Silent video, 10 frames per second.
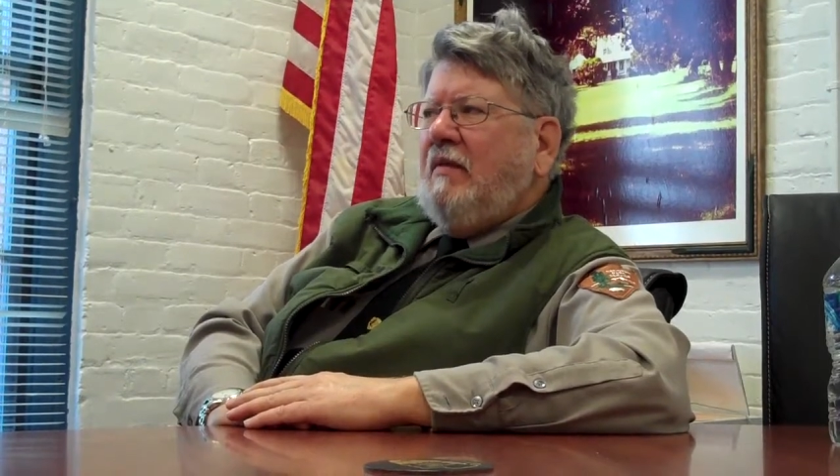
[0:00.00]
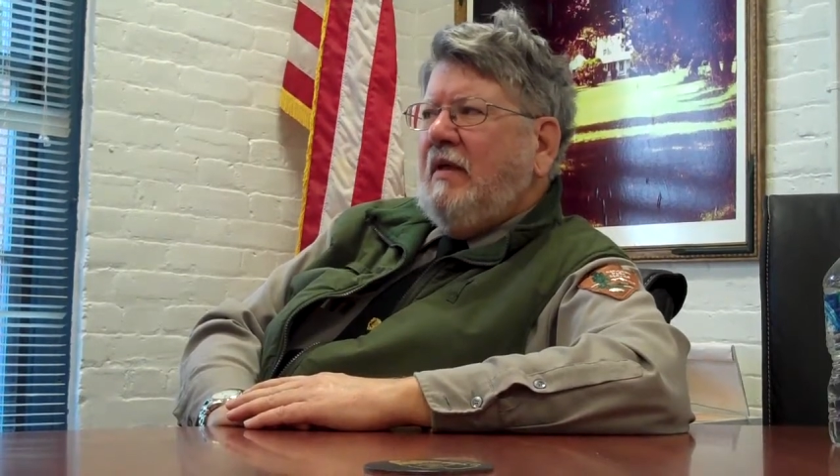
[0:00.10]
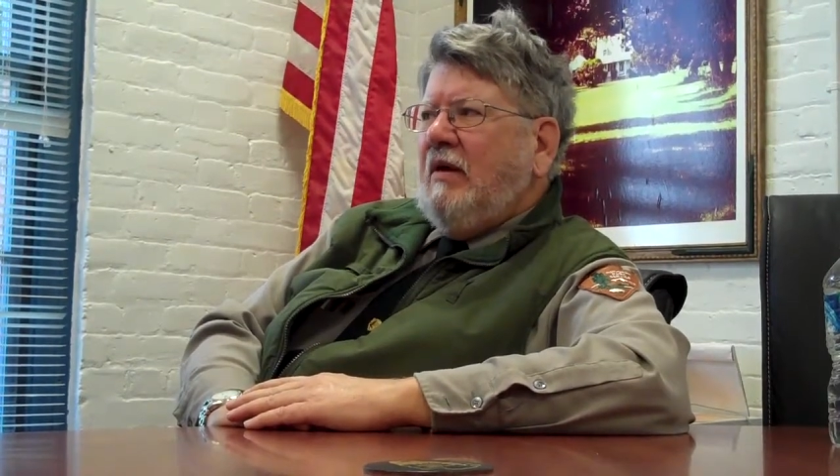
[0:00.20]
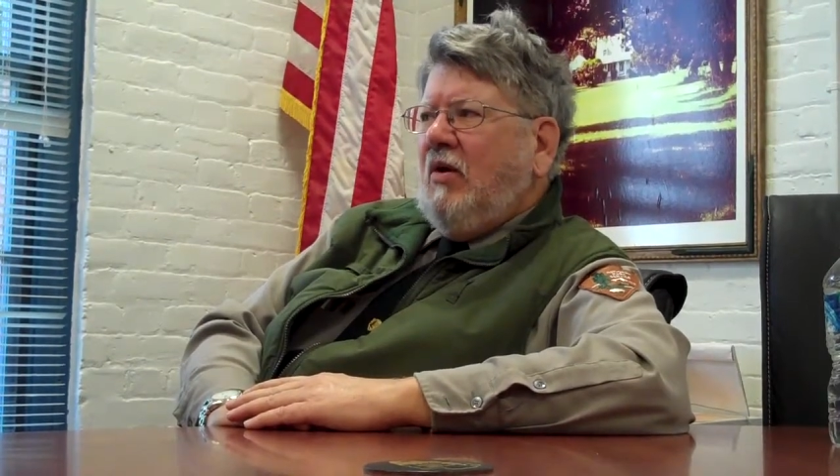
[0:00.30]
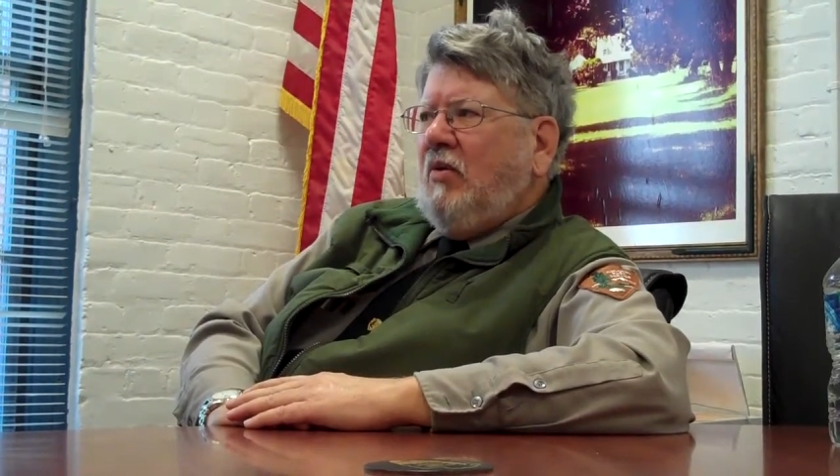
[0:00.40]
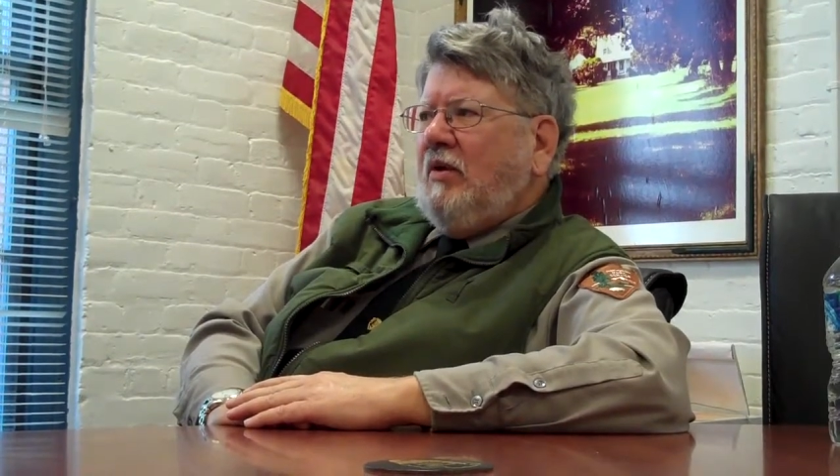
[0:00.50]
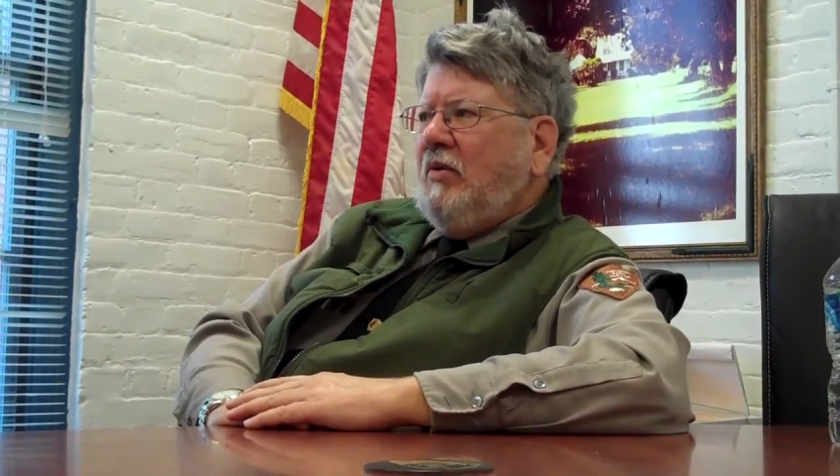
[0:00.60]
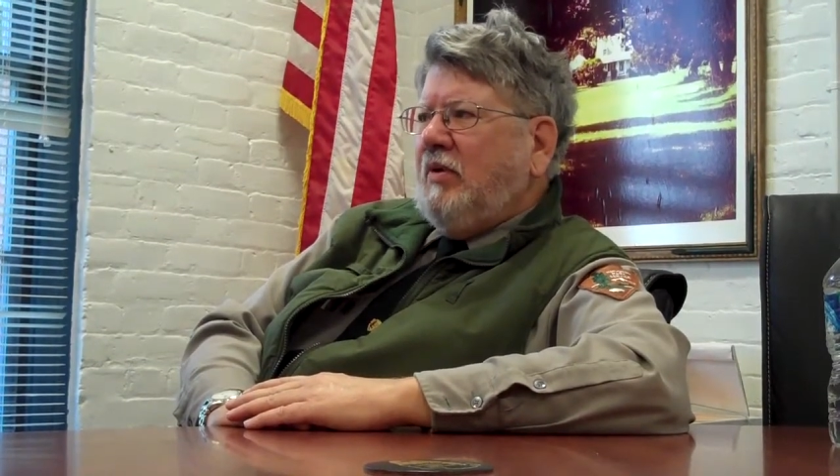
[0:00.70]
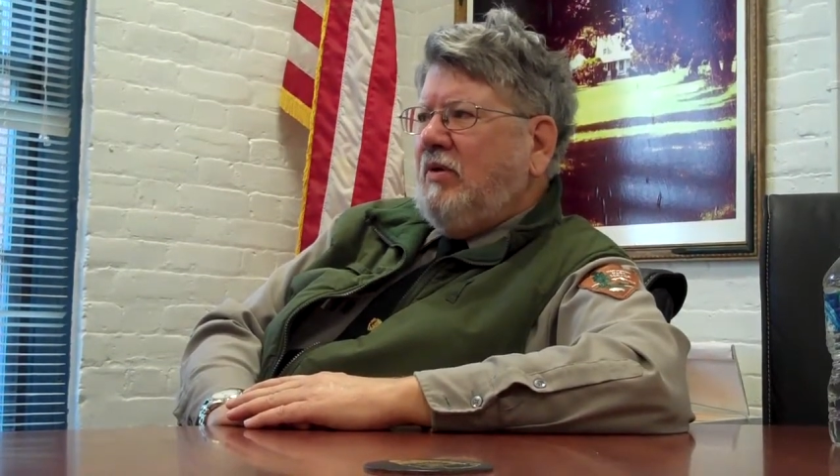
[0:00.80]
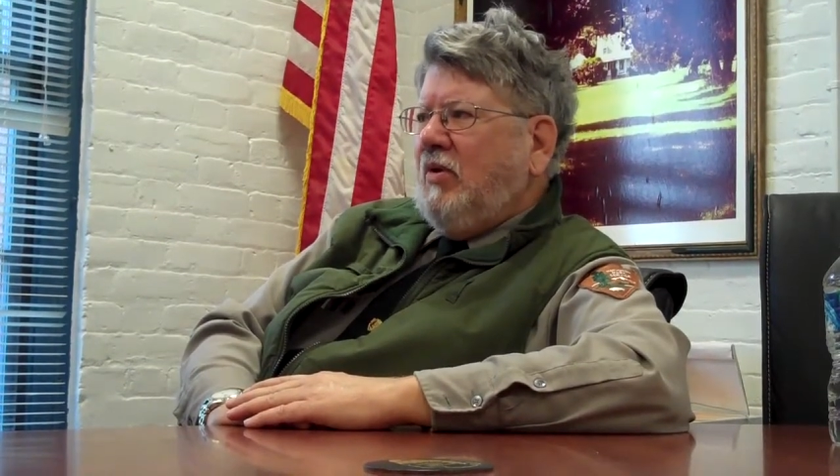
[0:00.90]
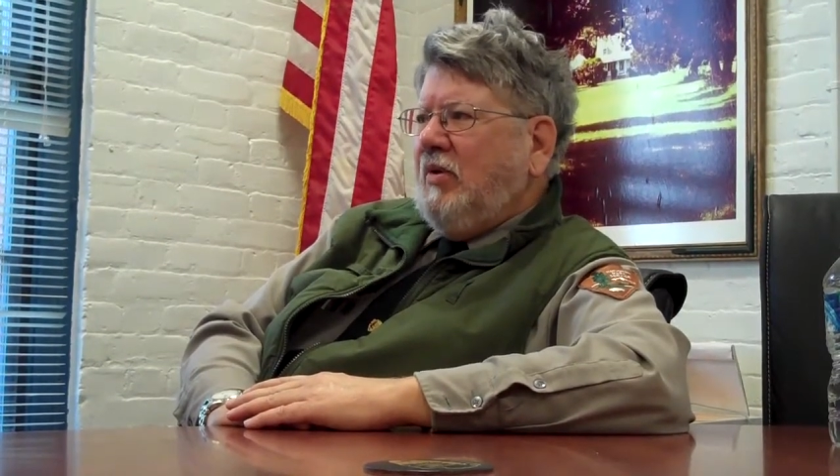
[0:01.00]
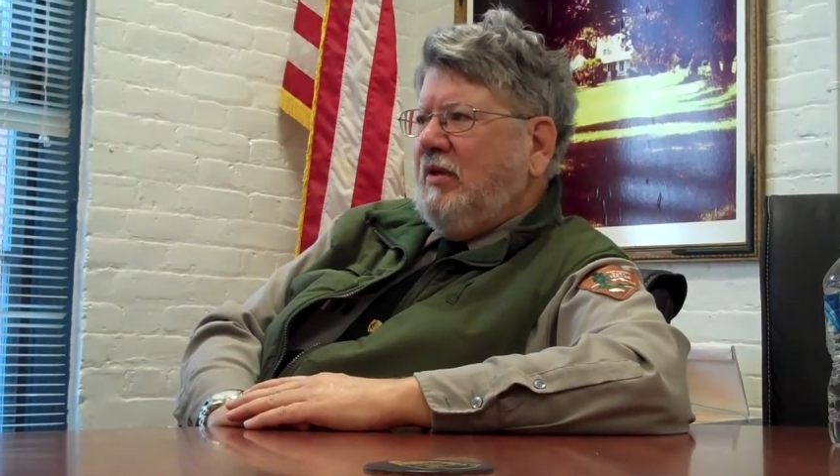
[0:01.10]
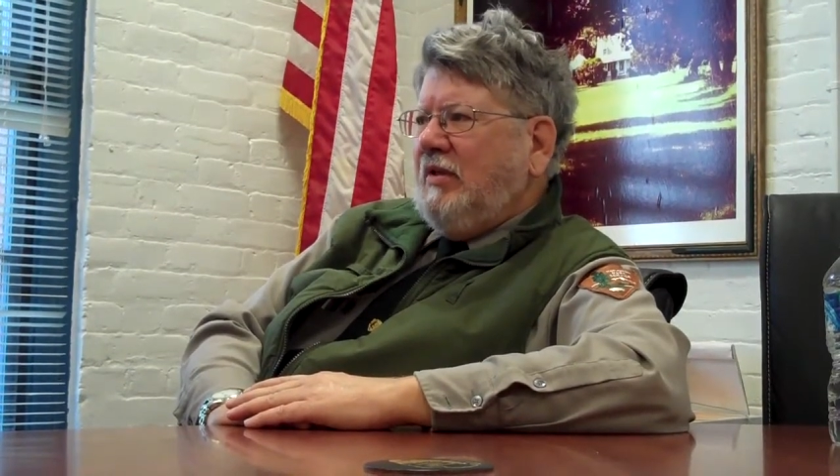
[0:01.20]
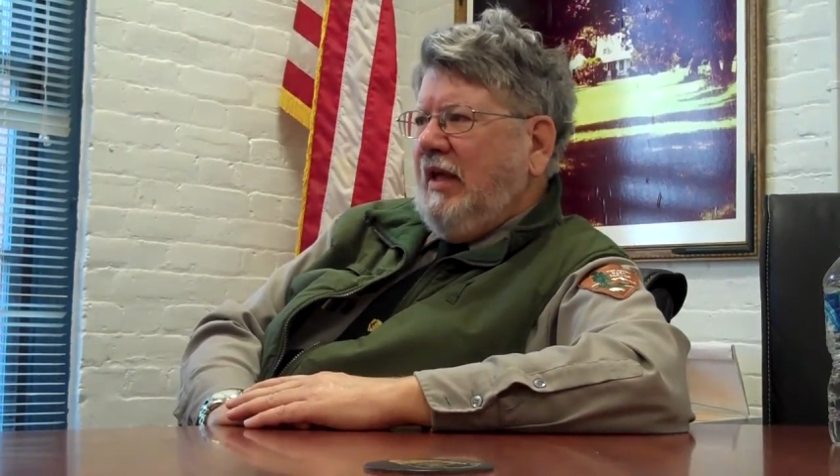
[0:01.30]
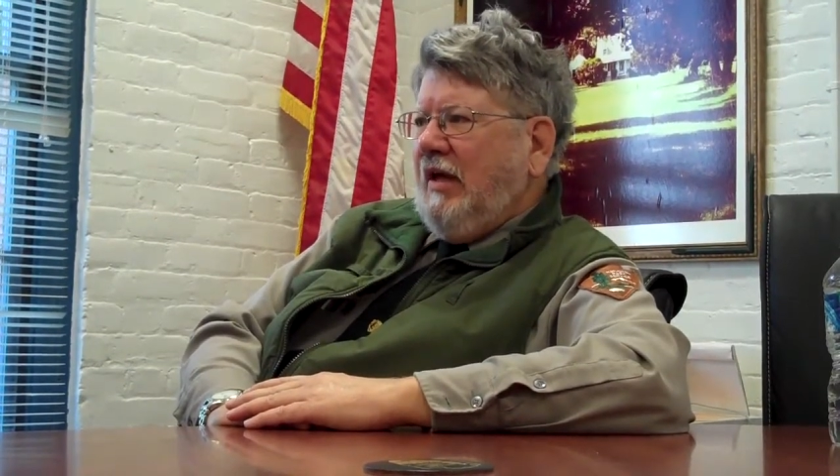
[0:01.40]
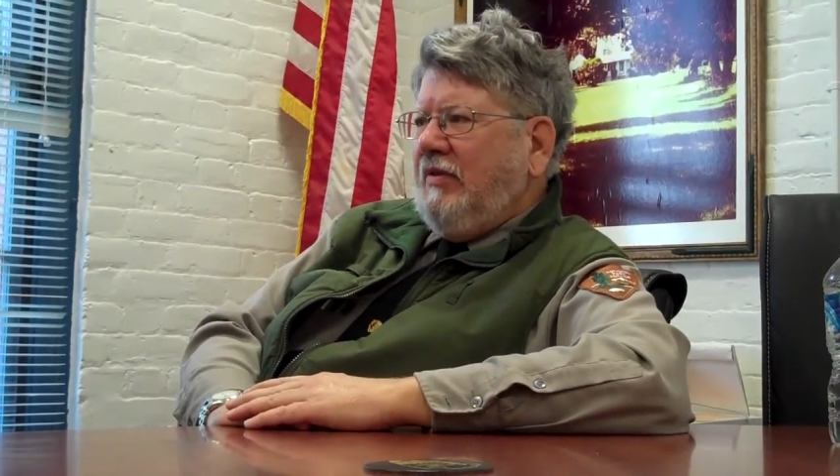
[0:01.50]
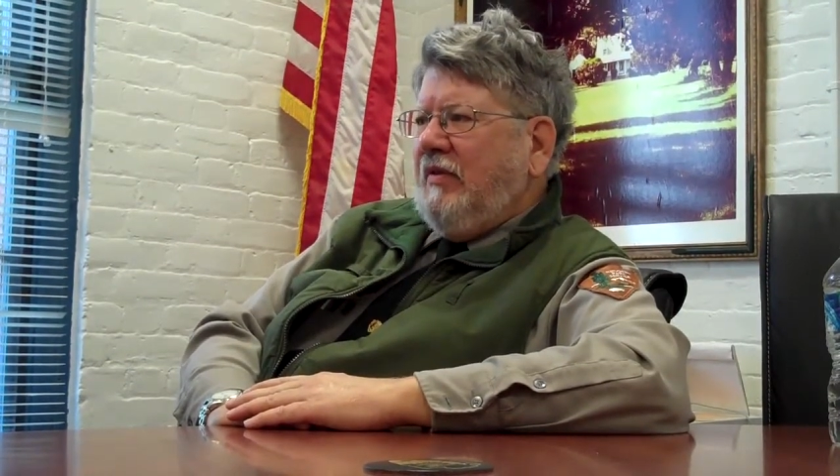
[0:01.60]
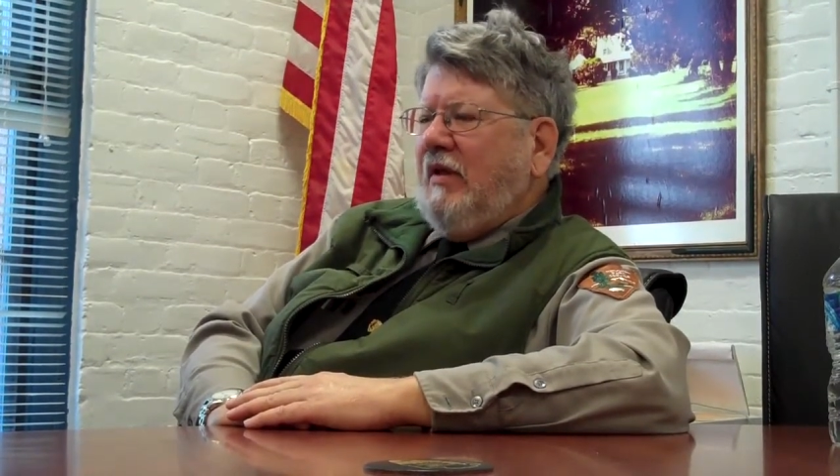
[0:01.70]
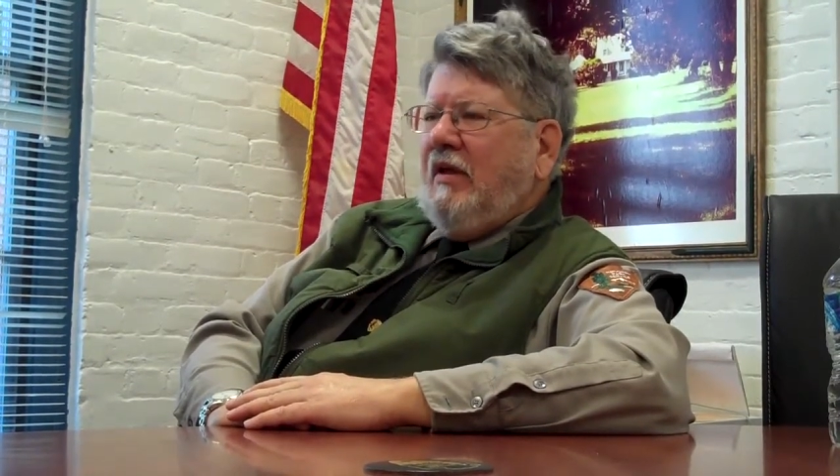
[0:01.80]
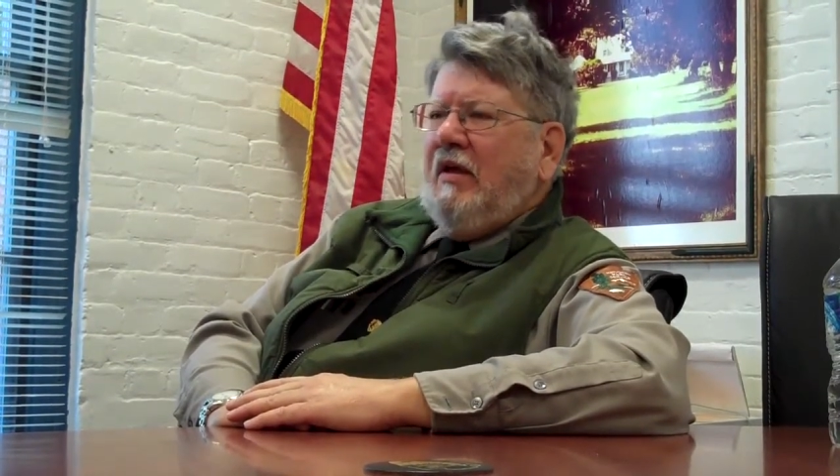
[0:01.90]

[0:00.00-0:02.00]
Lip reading: The only recorded death